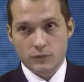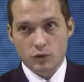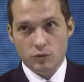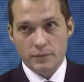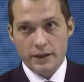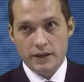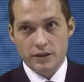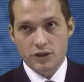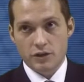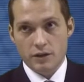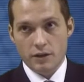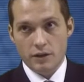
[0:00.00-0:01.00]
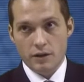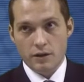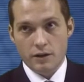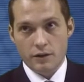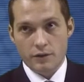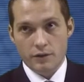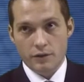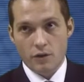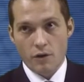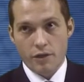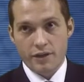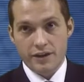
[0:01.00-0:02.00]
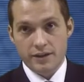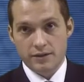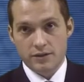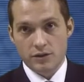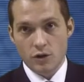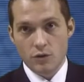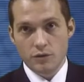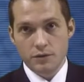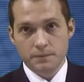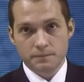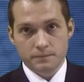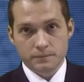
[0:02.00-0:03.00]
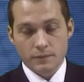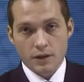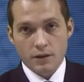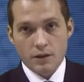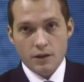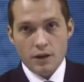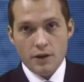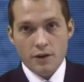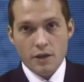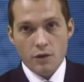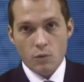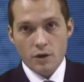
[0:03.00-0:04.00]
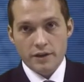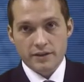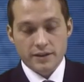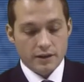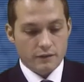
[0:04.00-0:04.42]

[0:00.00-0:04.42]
manage the Northeast zone, another one in San